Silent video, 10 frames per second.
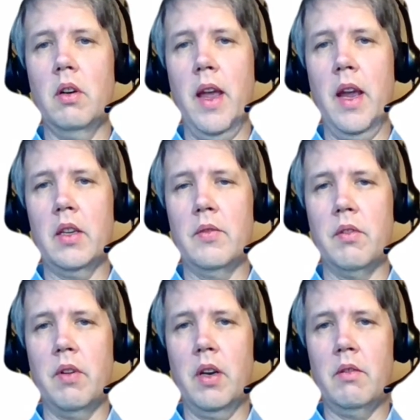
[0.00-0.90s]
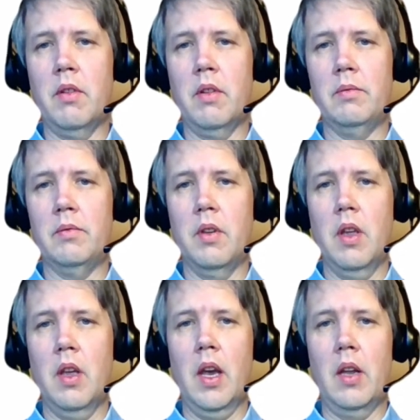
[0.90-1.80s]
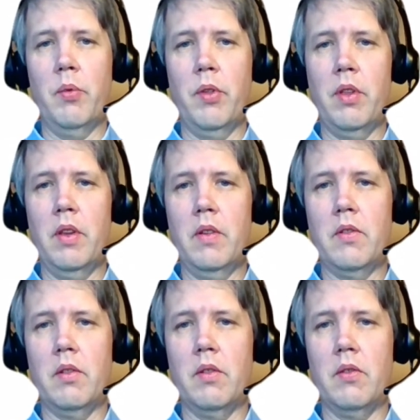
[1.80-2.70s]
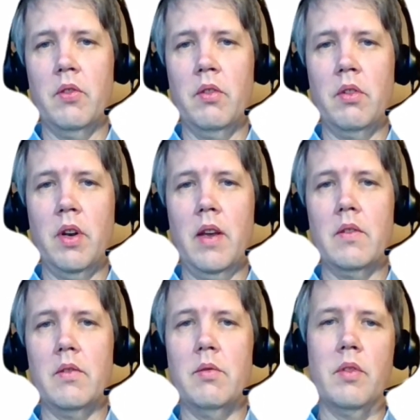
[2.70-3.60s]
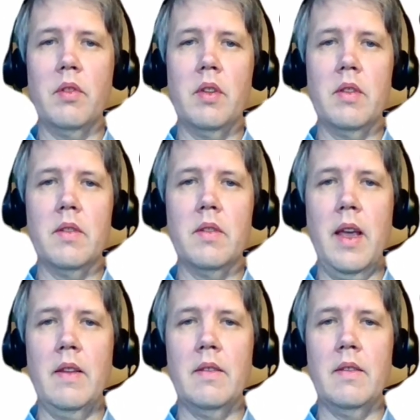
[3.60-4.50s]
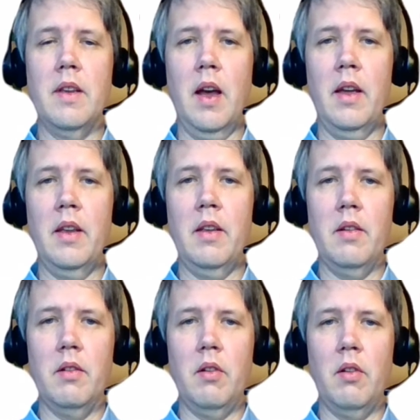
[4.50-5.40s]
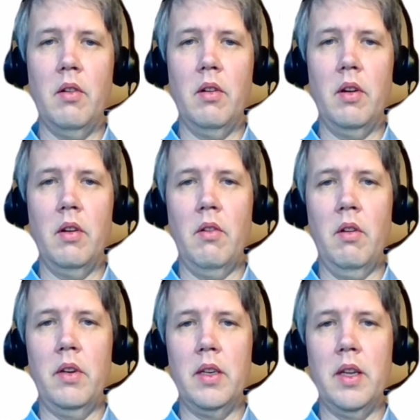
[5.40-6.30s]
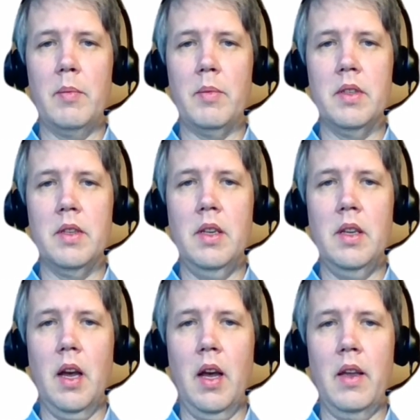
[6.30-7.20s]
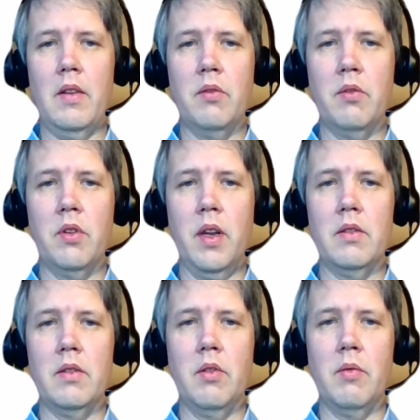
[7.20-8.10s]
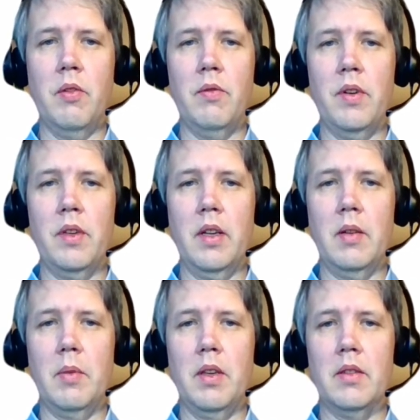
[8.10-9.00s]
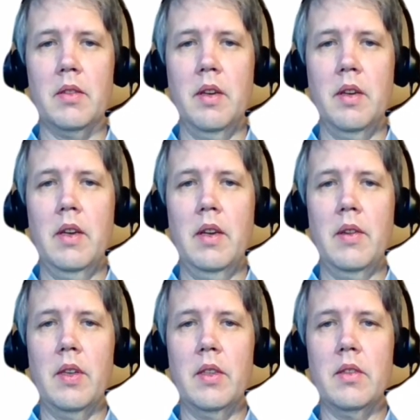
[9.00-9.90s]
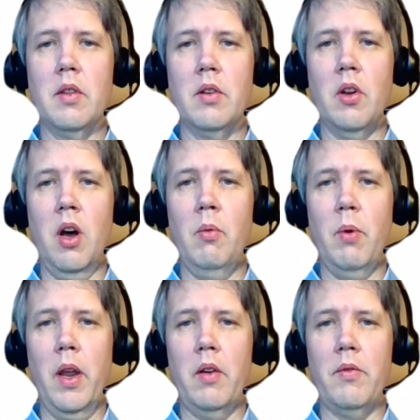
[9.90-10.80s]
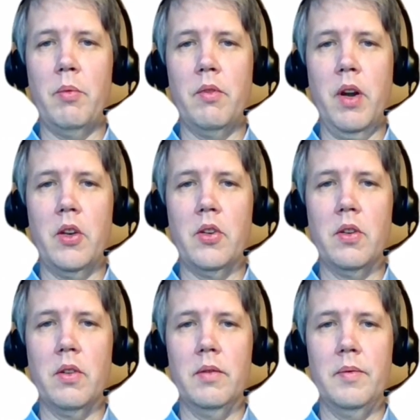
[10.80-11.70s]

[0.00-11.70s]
Active Directory, and with this synchronized using this SDI or in earlier times TDI, synchronized into the profile database. This is the normal way of operation.